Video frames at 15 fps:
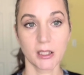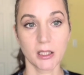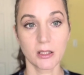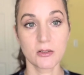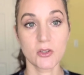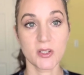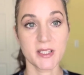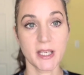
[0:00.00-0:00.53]
you
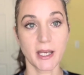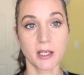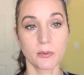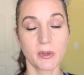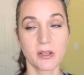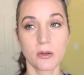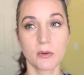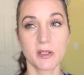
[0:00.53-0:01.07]
just take it
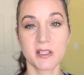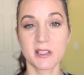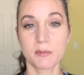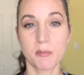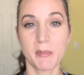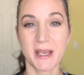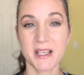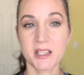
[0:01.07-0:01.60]
with you. It's
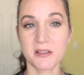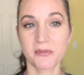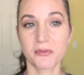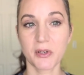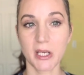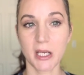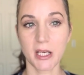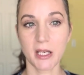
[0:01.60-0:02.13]
mess
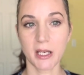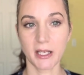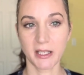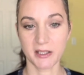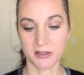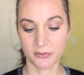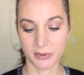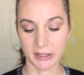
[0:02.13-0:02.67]
free, and
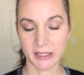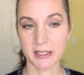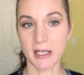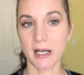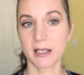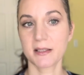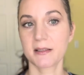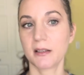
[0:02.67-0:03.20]
it's really
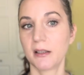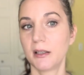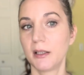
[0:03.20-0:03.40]
not